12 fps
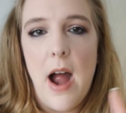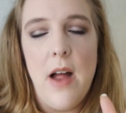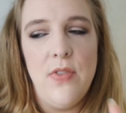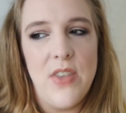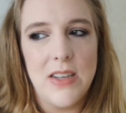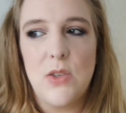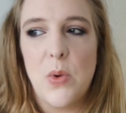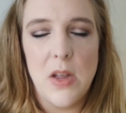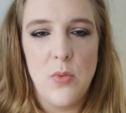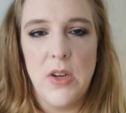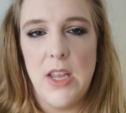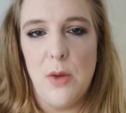And that's what
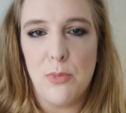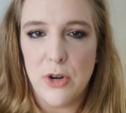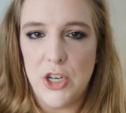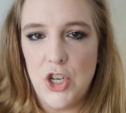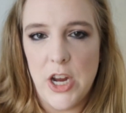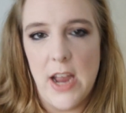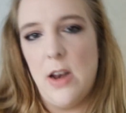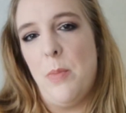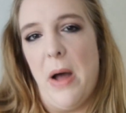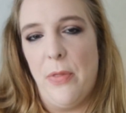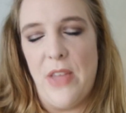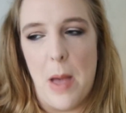I really appreciate
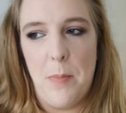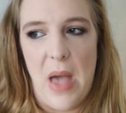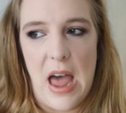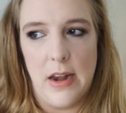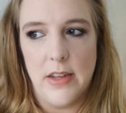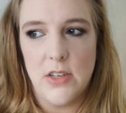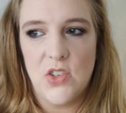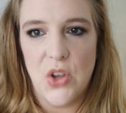about that palette.